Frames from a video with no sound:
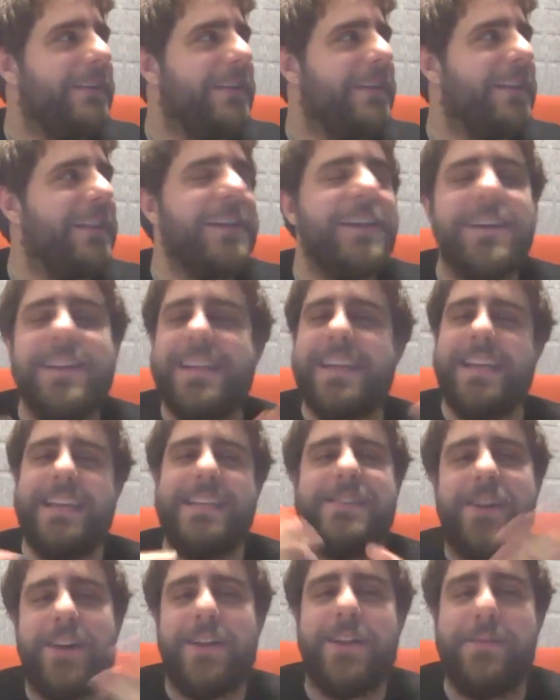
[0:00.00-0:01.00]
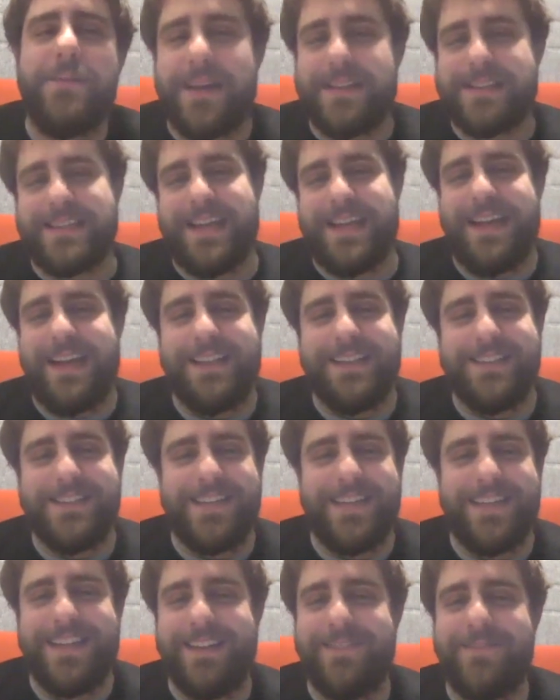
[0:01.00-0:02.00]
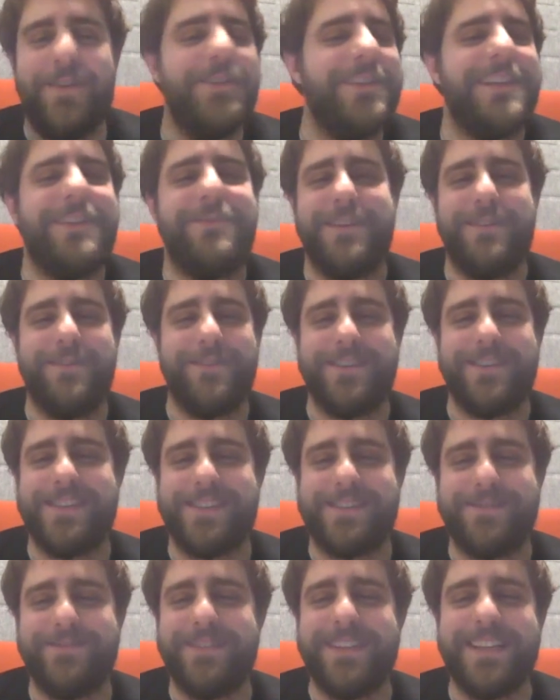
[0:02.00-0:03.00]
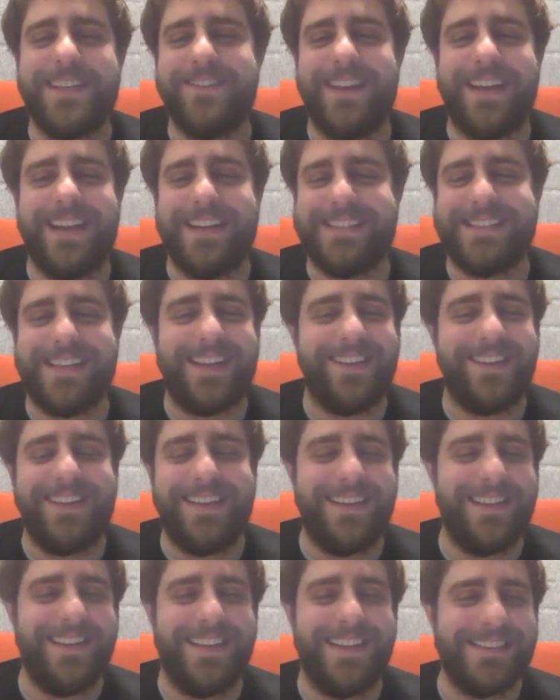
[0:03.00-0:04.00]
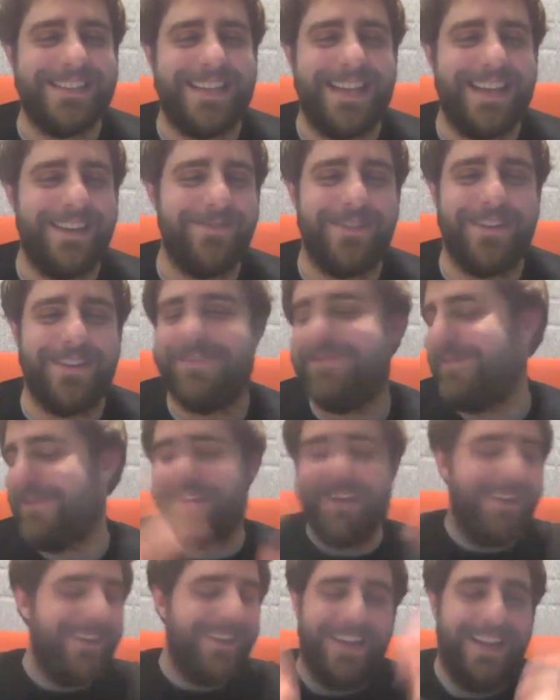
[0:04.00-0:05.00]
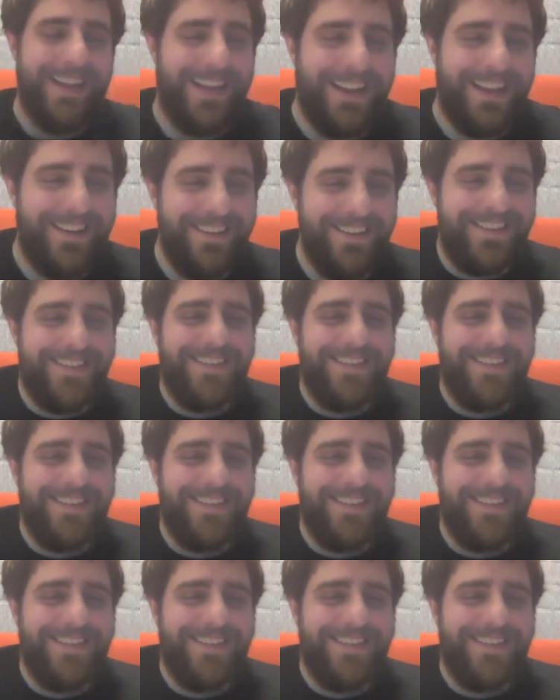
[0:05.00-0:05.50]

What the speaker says: clearly it's all about psychology, and if only we were just really great at psychoanalyzing anyone, we'd all get ahead.